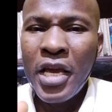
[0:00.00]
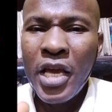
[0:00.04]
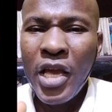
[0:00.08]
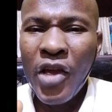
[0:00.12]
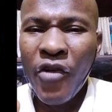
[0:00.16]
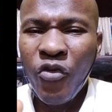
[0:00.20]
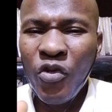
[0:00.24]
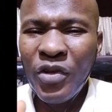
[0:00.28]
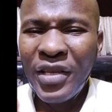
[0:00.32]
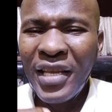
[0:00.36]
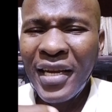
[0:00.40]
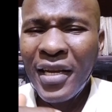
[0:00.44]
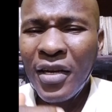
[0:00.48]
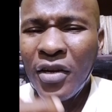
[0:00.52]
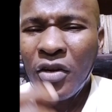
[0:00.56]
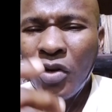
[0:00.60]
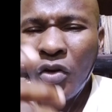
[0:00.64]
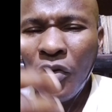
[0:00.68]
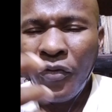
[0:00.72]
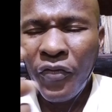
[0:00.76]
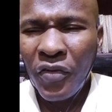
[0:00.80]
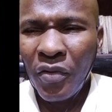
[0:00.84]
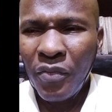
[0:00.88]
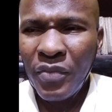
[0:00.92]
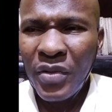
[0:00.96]
If we take a
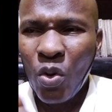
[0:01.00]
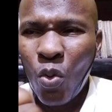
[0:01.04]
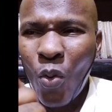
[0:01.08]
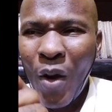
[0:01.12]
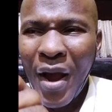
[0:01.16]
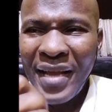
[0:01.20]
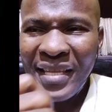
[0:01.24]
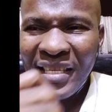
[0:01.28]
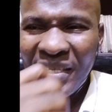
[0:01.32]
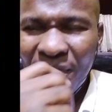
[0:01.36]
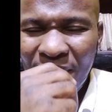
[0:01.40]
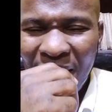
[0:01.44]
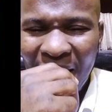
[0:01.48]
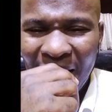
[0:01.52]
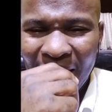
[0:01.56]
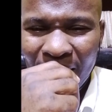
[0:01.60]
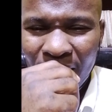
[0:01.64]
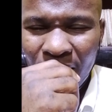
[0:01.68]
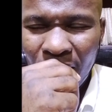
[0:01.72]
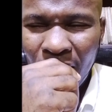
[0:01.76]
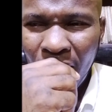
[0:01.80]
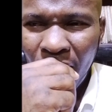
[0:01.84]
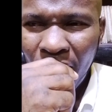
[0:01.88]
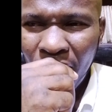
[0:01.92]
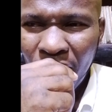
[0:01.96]
clue from the white man,
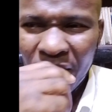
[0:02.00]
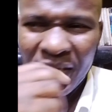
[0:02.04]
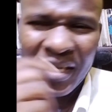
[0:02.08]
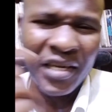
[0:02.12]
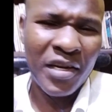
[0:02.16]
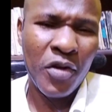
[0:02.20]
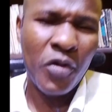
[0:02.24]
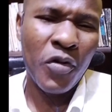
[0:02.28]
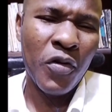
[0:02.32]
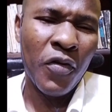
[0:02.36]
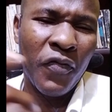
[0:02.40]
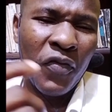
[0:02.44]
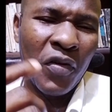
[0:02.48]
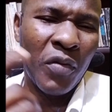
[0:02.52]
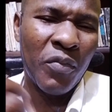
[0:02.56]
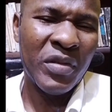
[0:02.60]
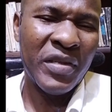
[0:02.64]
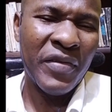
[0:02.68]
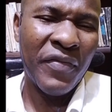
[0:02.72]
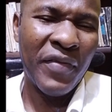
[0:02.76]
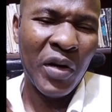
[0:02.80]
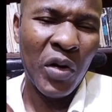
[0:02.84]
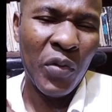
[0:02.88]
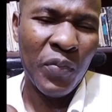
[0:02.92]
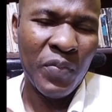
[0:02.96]
or if we take a clue from
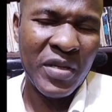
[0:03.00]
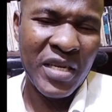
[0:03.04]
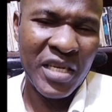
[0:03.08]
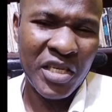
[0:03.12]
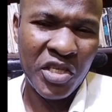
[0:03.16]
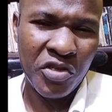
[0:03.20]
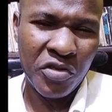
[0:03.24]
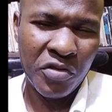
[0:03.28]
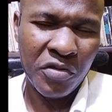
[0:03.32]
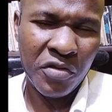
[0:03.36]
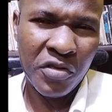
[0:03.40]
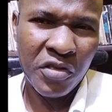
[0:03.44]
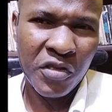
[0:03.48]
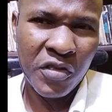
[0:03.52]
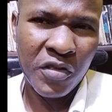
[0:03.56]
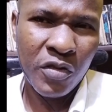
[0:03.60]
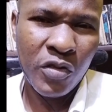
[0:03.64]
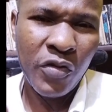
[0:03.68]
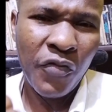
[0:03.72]
developed nations,